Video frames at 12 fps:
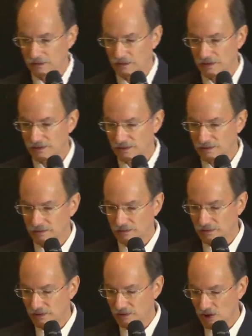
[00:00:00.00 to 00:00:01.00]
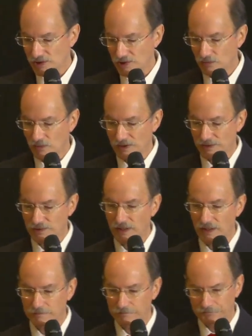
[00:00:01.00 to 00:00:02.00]
This suggests to us
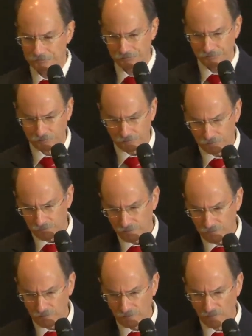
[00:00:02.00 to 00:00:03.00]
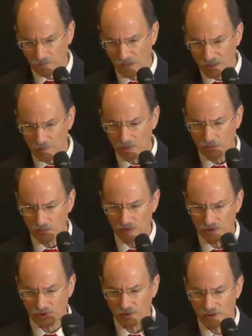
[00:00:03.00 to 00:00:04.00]
that maybe when we're
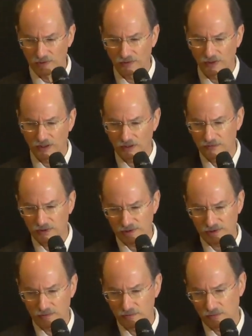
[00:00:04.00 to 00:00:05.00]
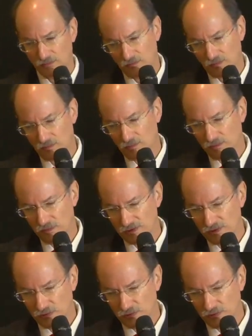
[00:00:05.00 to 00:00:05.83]
starting to think of this, does